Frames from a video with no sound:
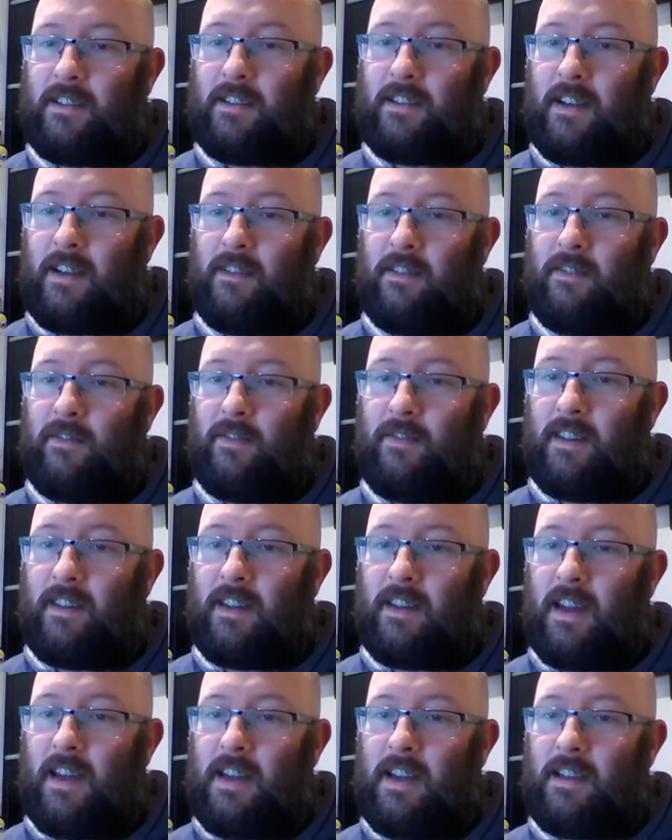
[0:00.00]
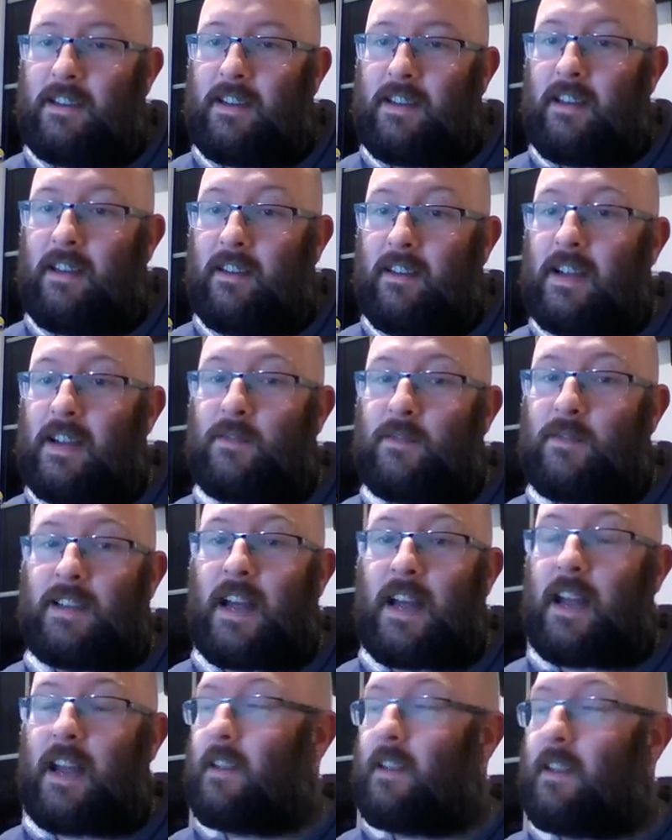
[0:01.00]
out of the 18. Thanks for
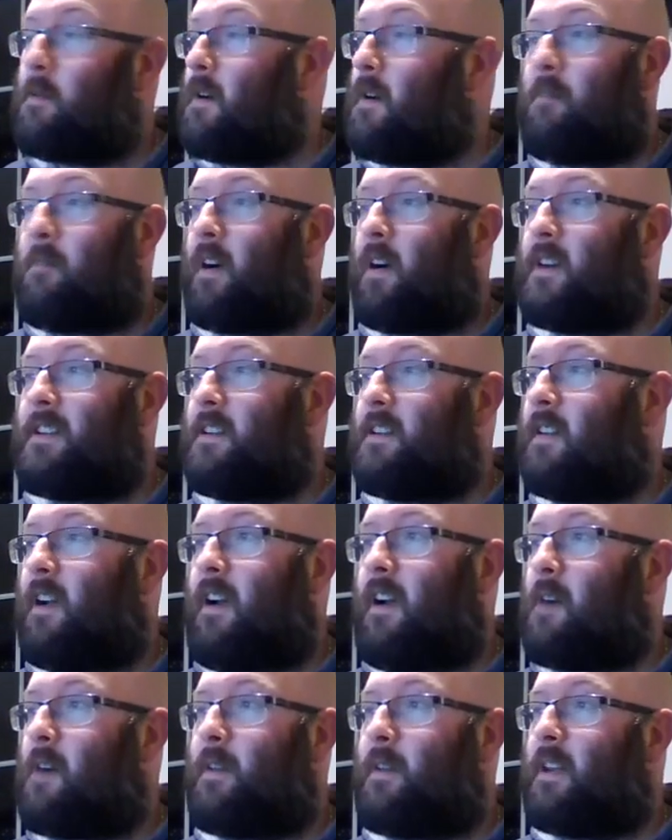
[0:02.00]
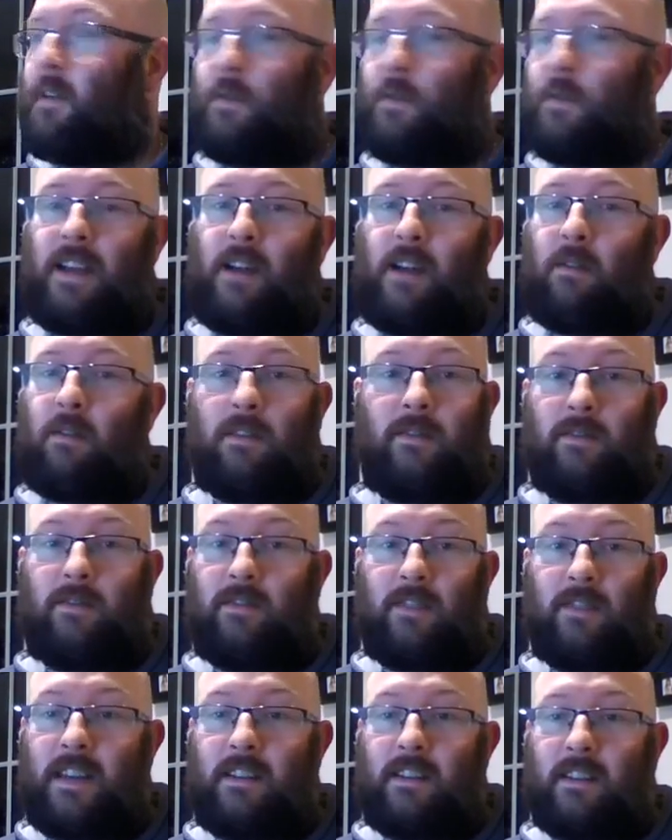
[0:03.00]
tallying them up. I didn't know how many it was out
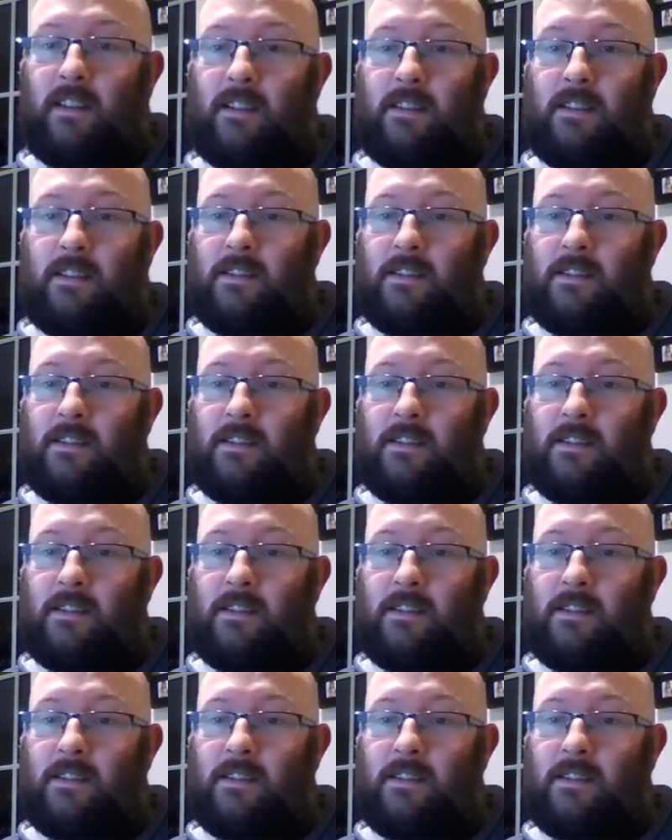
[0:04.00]
of either.